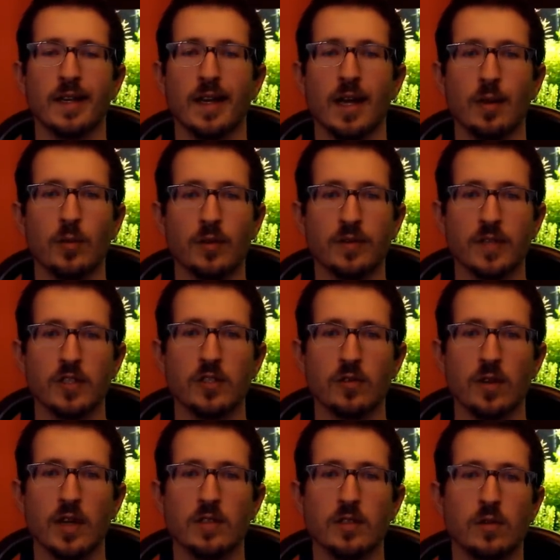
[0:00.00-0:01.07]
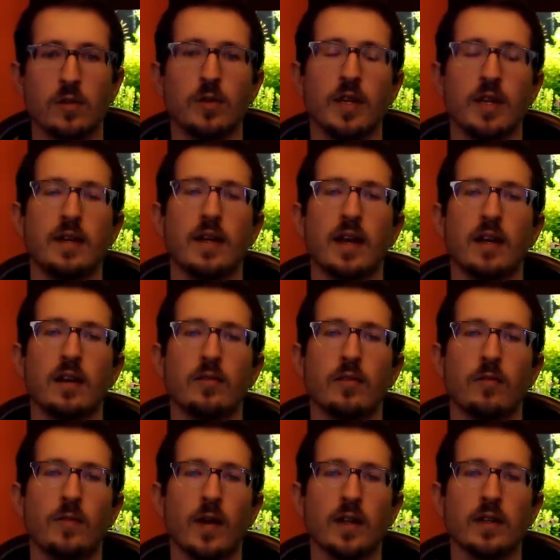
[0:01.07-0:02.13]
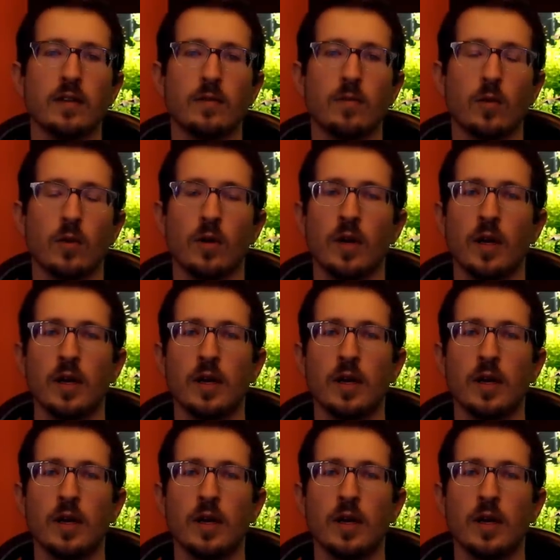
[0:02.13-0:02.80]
animal distress, including negative affective or